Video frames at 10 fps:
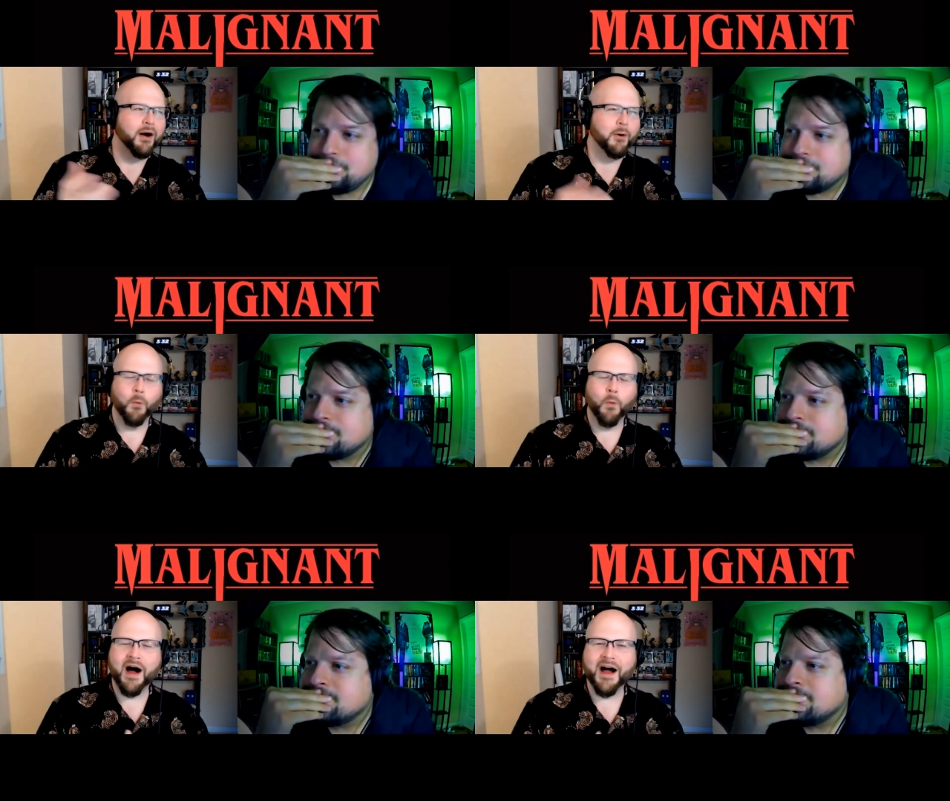
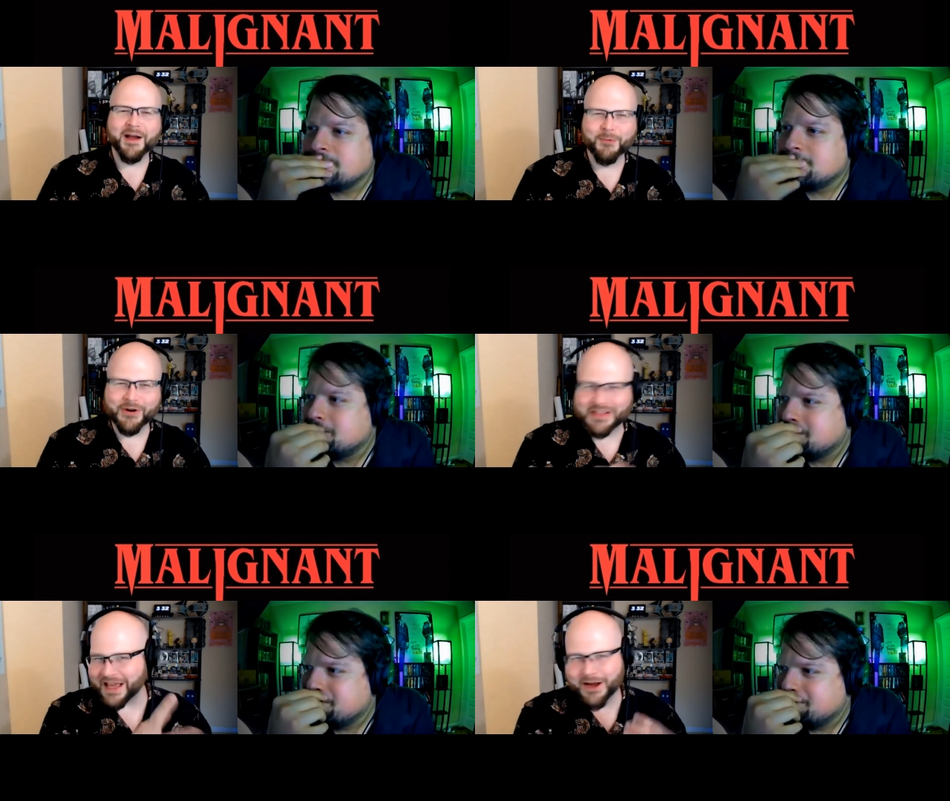Speaker 1: why were
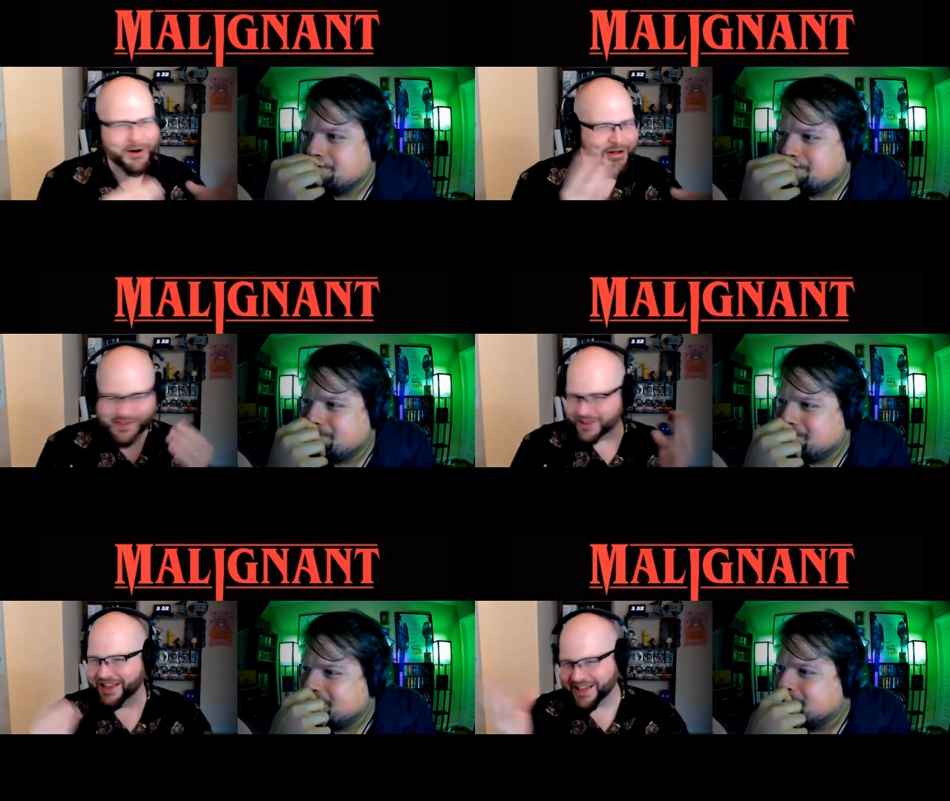they all
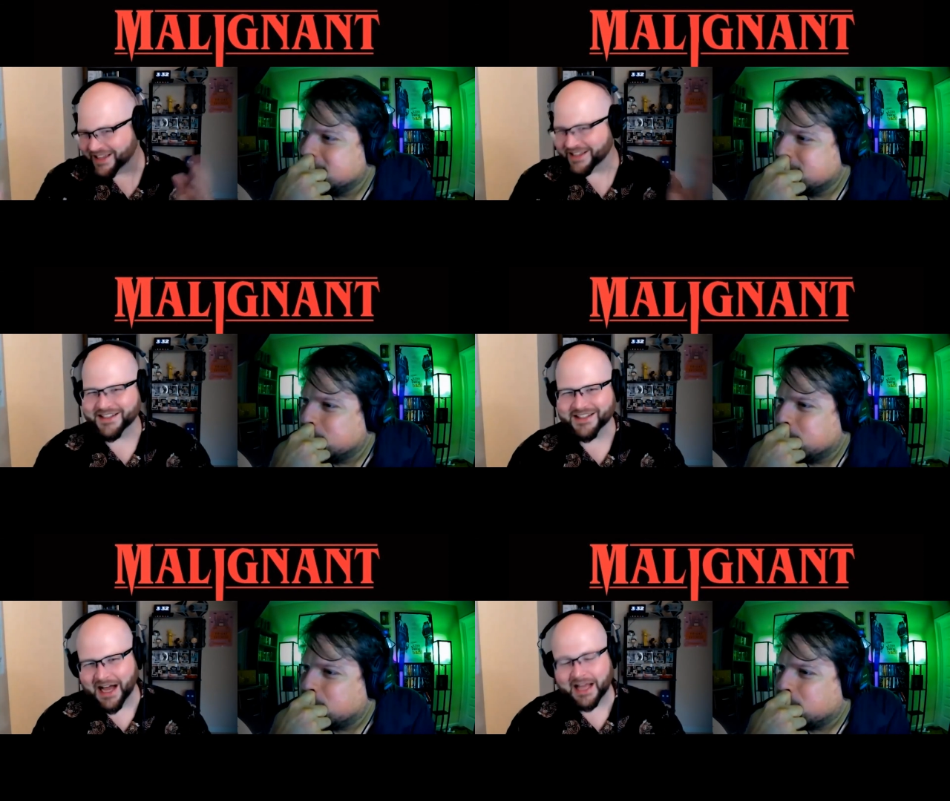like...
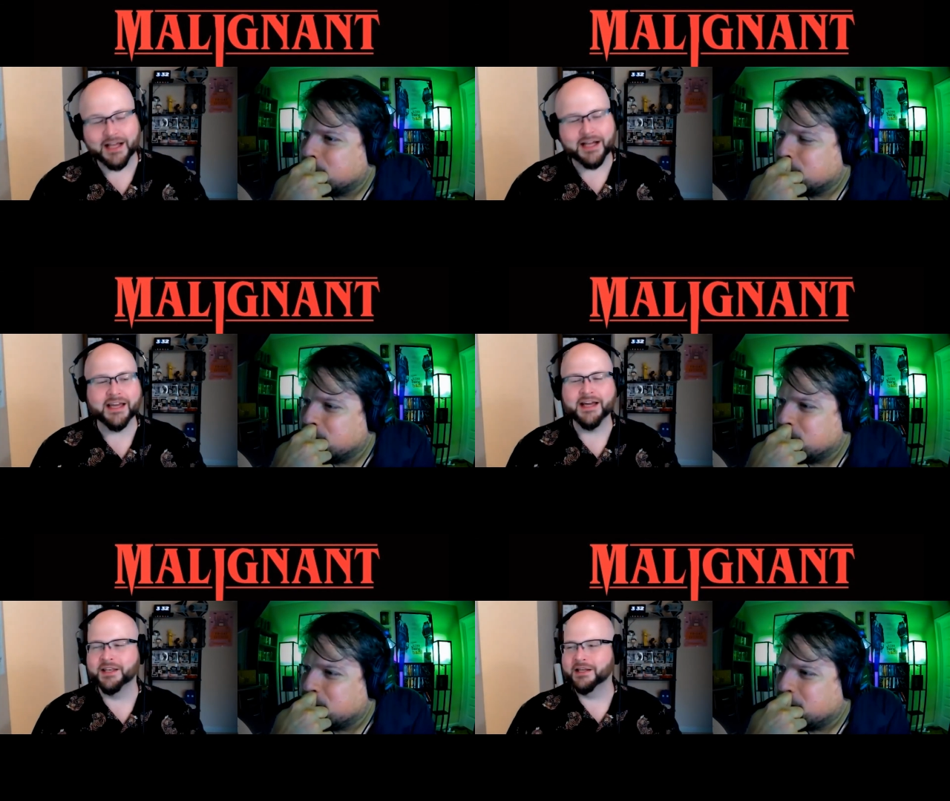
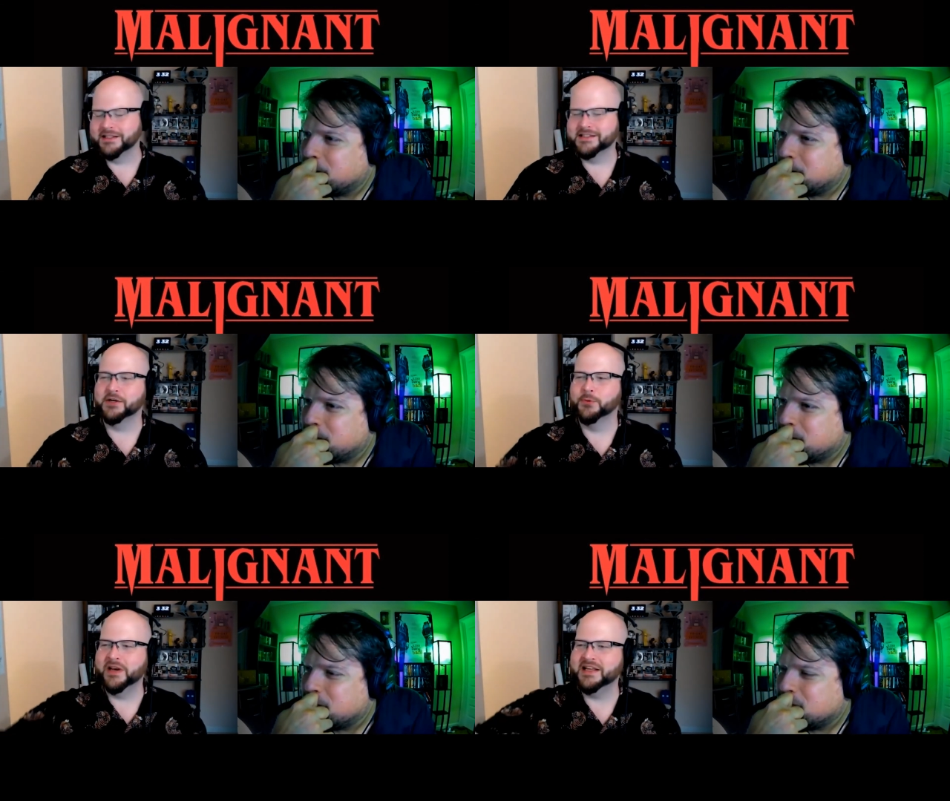So
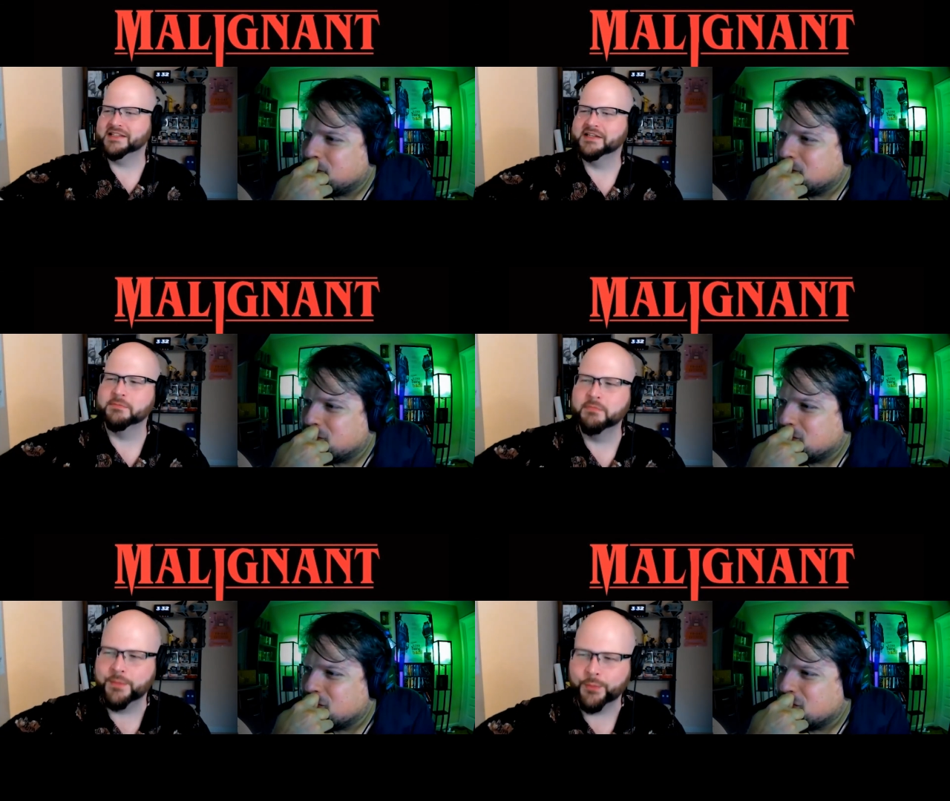when it says
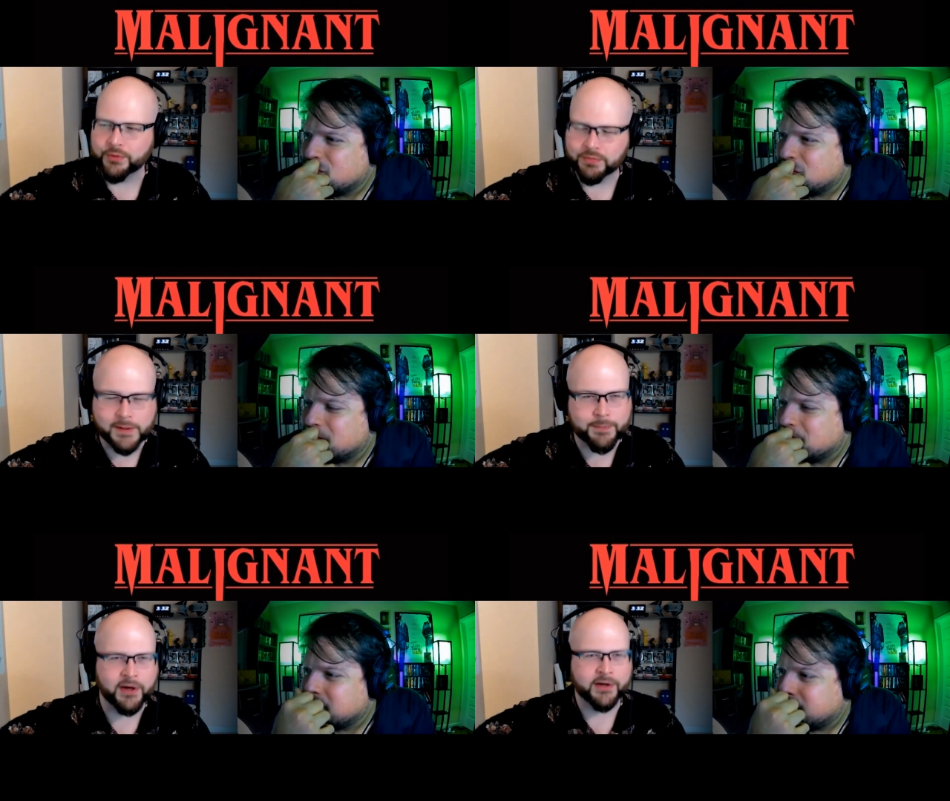memorably
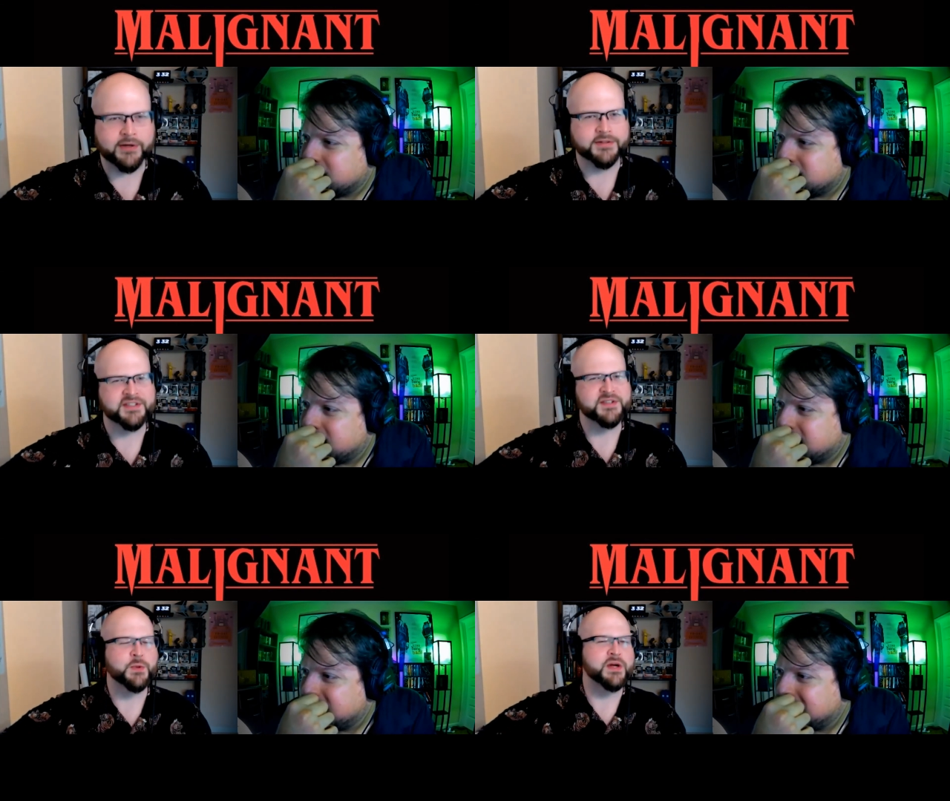bonkers
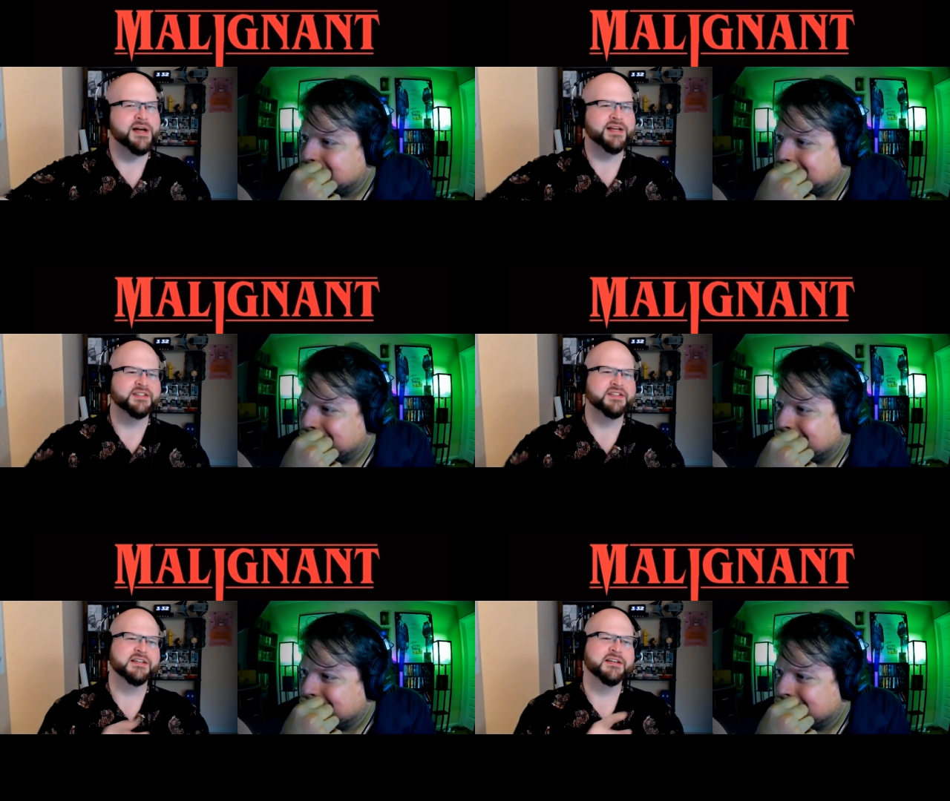
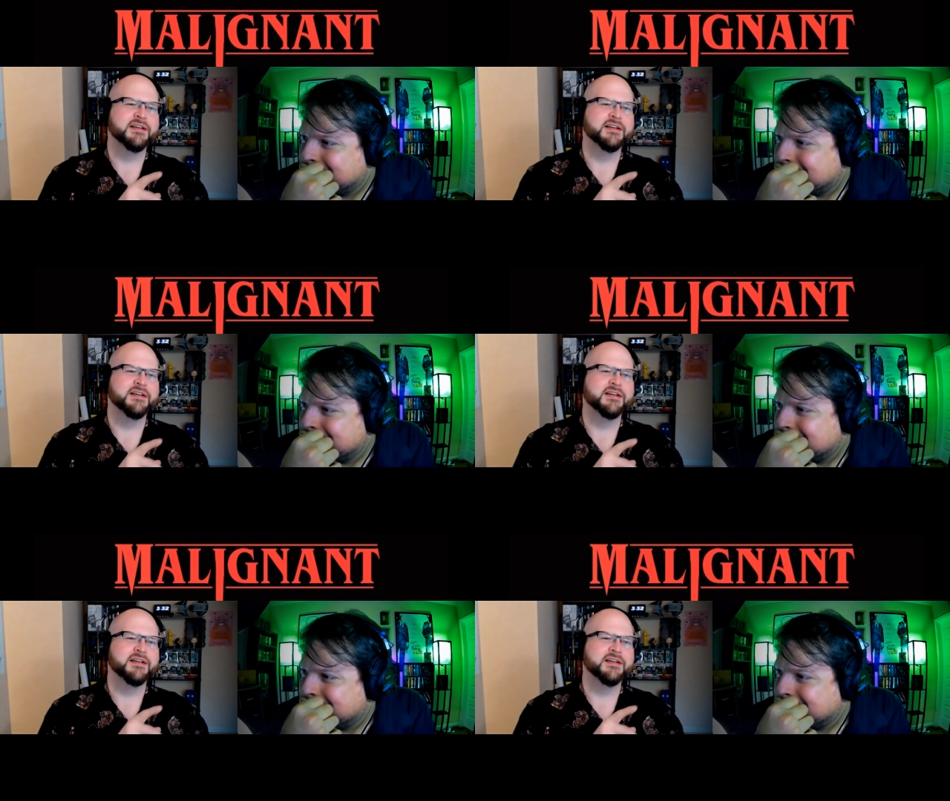twist,